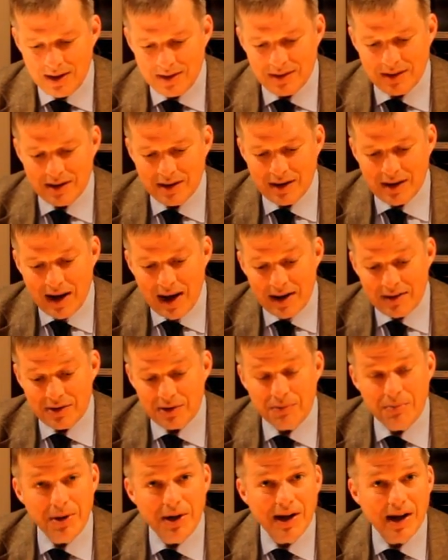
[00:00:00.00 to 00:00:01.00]
They deny there
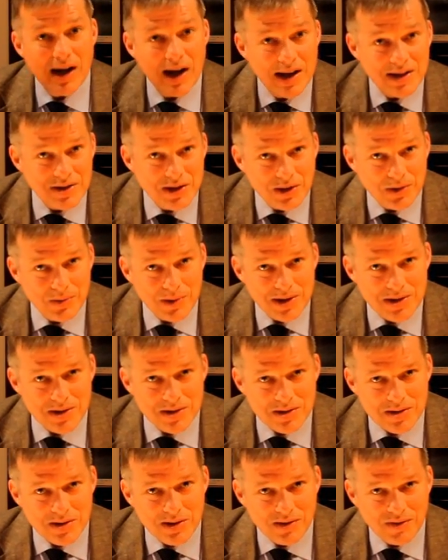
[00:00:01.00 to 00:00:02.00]
have been
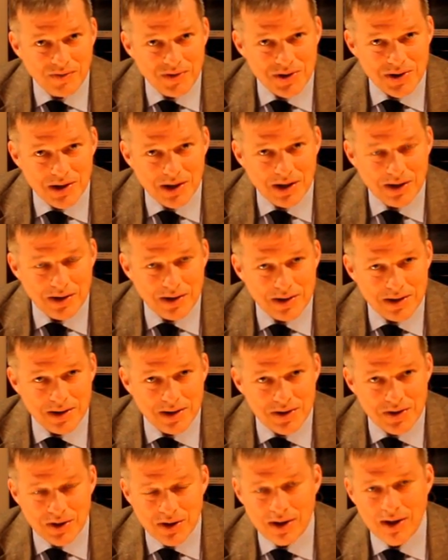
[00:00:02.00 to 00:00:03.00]
consequences to the fishing
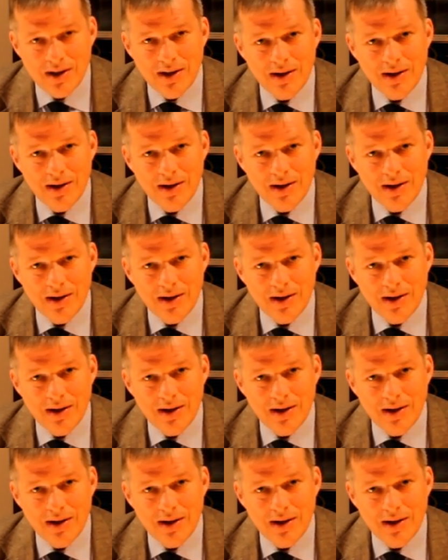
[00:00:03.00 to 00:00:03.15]
heritage.